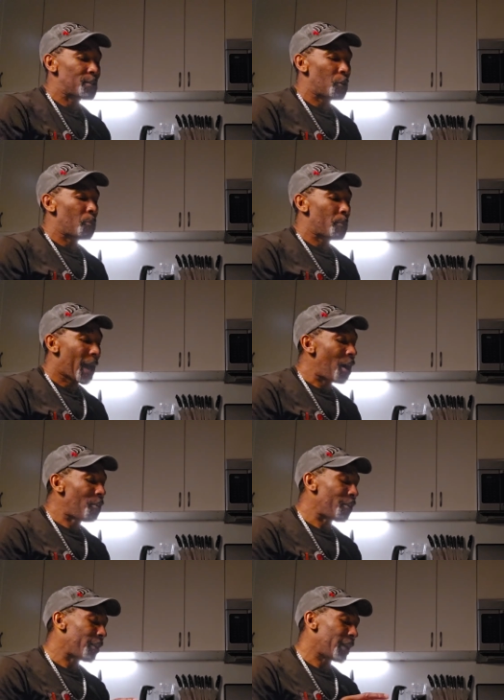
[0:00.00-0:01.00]
So
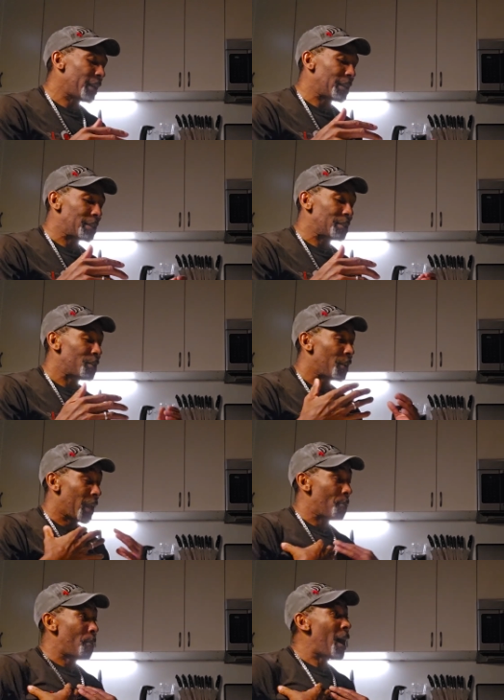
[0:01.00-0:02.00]
power is,
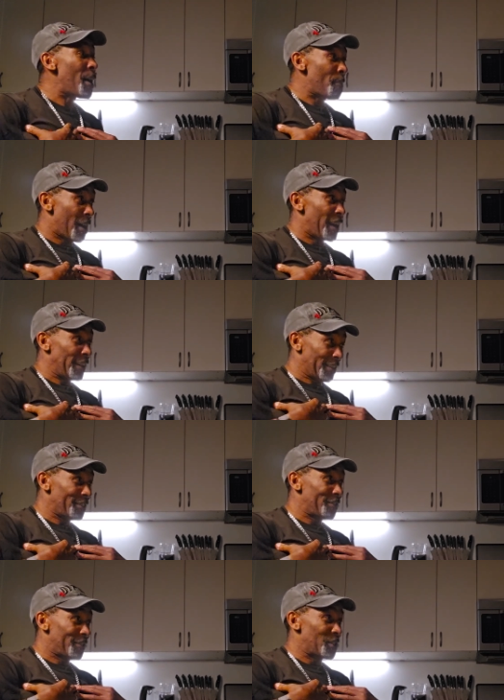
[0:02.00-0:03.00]
in my mind,
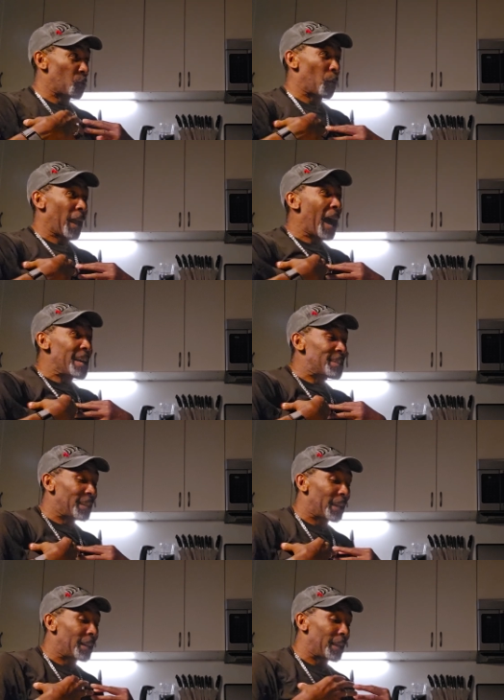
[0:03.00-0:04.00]
this is the way I
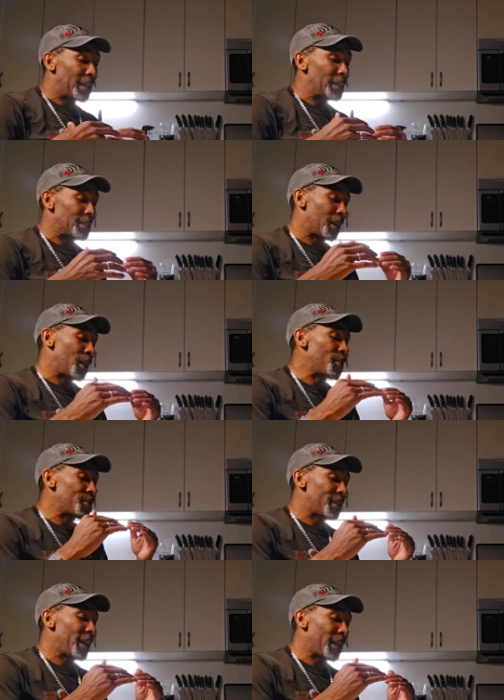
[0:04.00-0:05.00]
see it, is
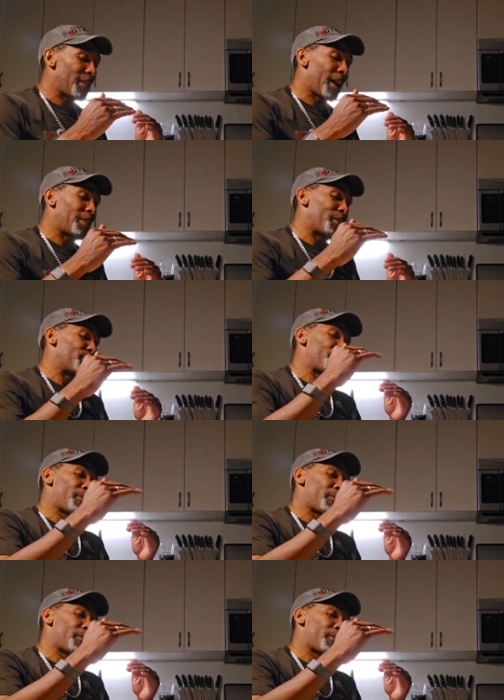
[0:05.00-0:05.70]
understanding that there's